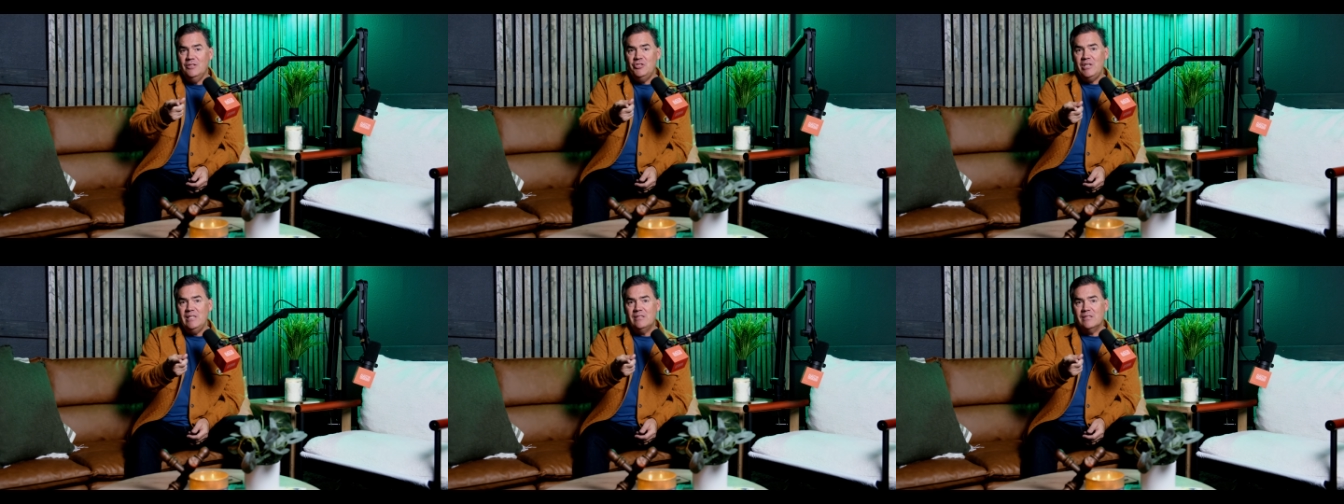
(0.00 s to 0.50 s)

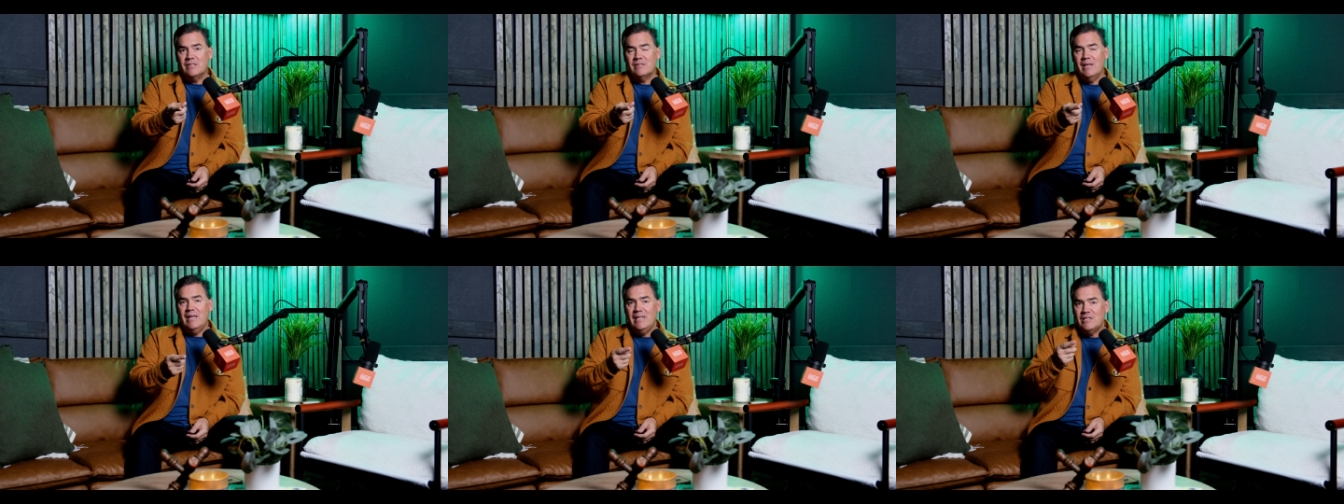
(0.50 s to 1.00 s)

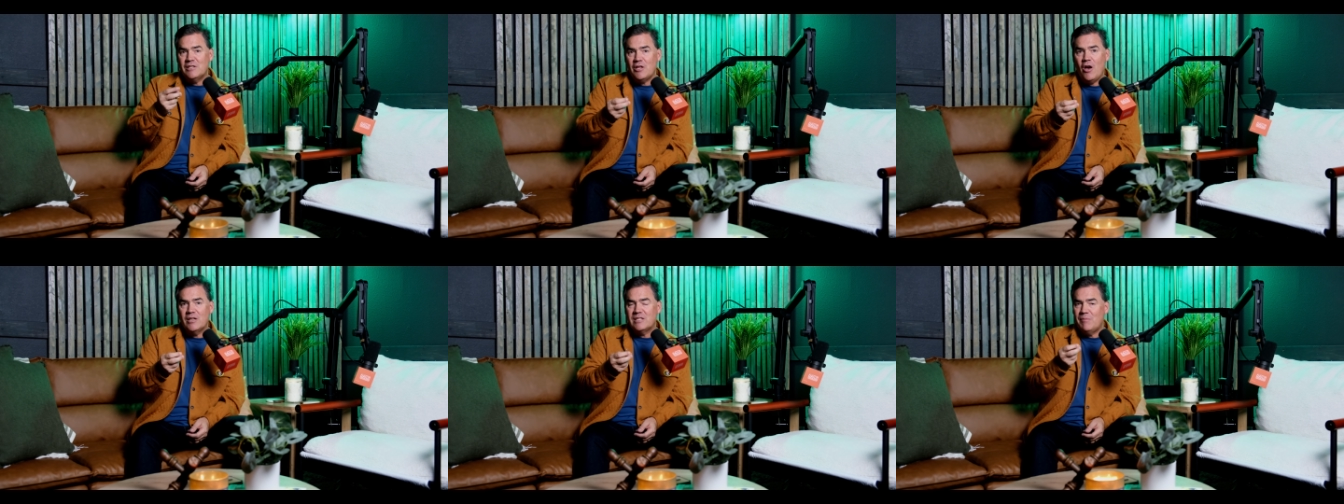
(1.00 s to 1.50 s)
Jesus and his
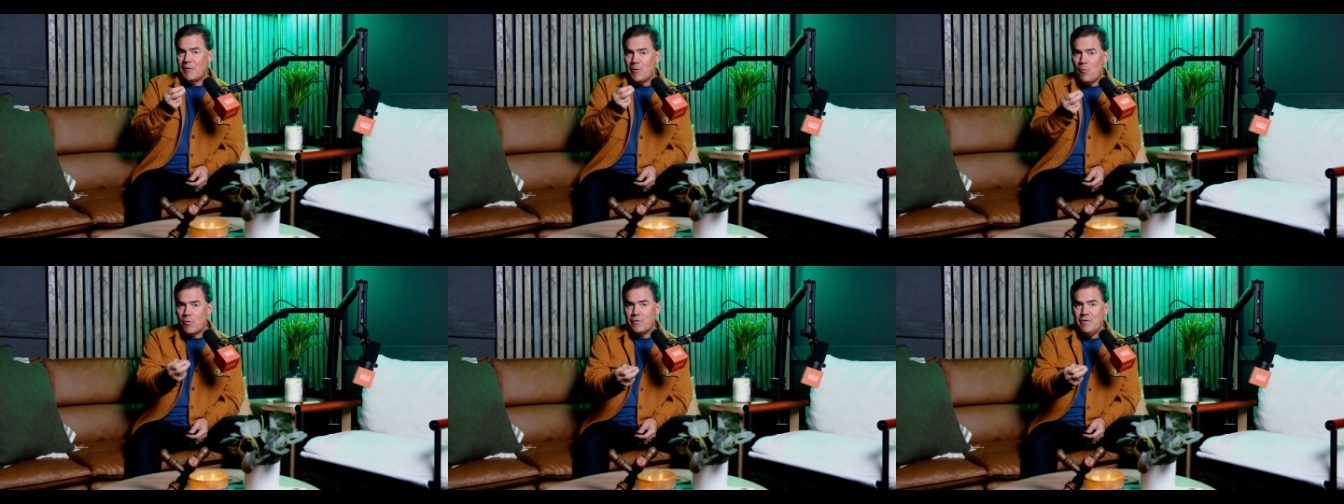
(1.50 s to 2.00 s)
thoughts about
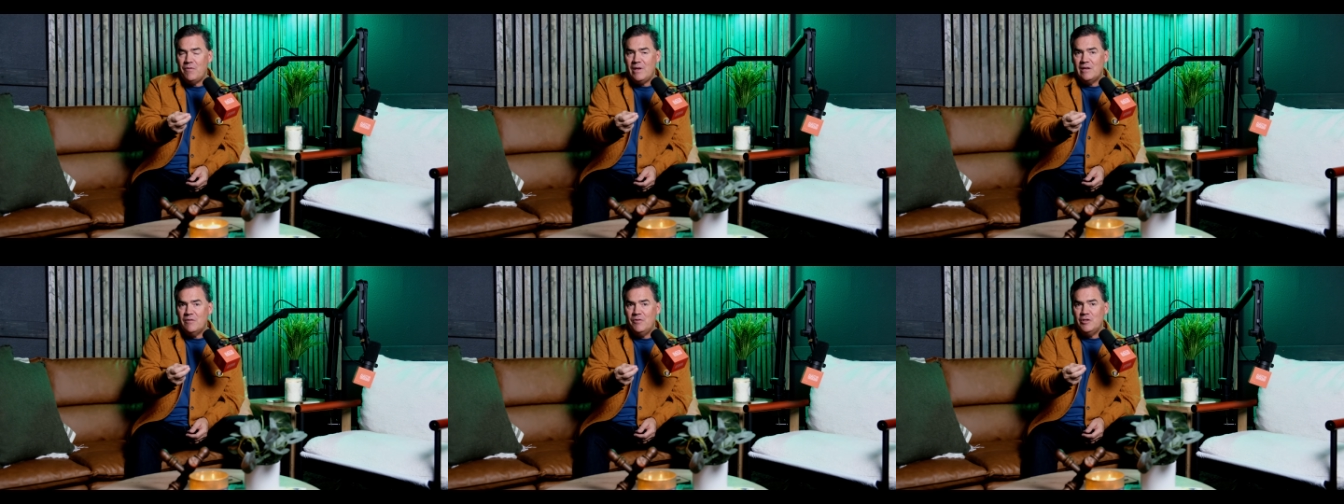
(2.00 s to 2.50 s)
the worth of the
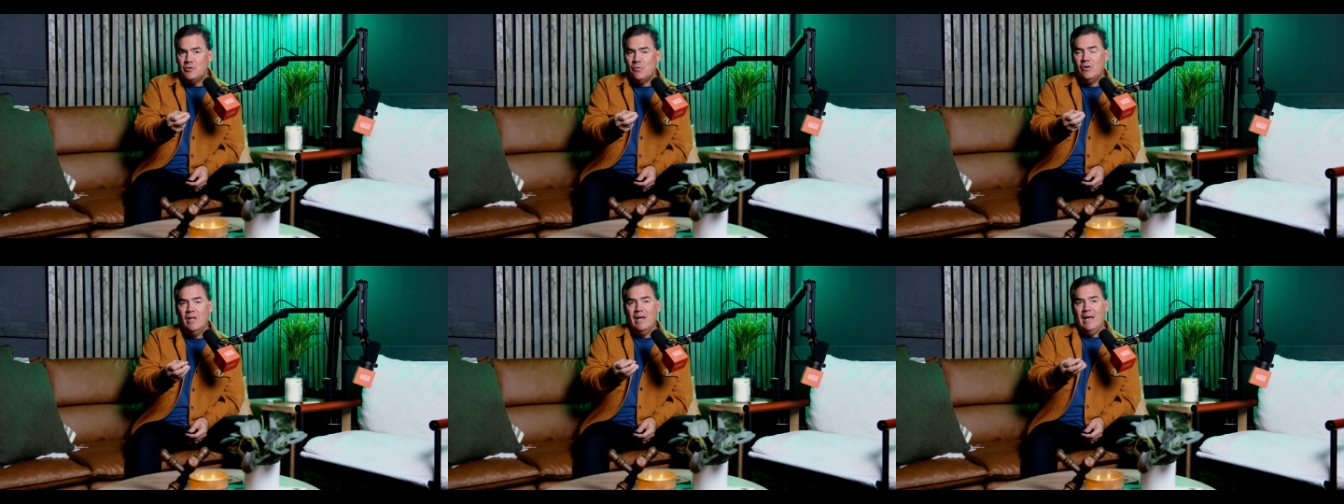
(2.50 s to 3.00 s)

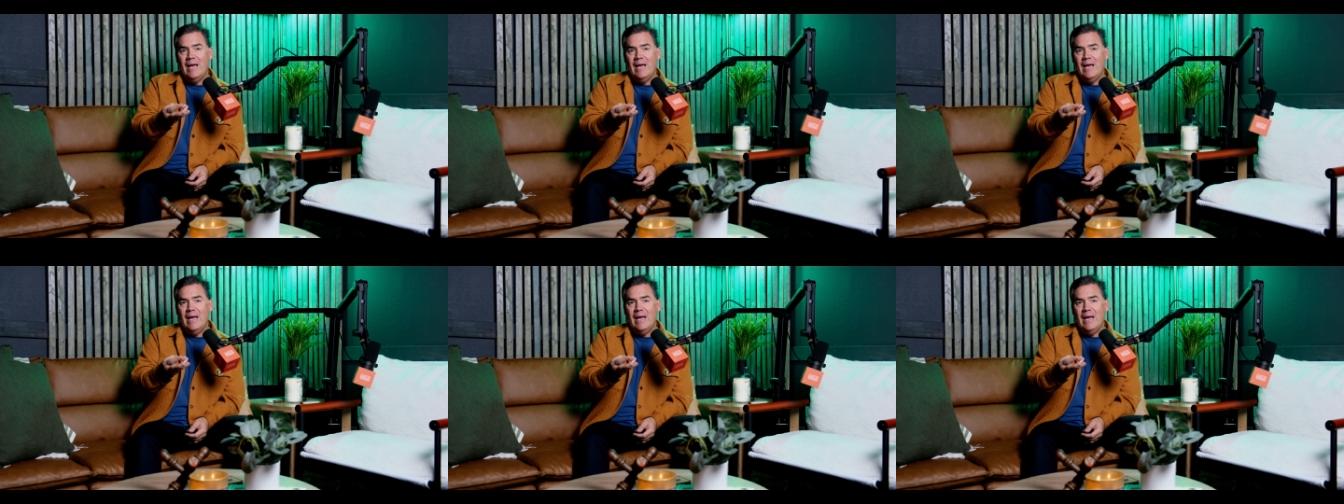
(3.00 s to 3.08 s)
individual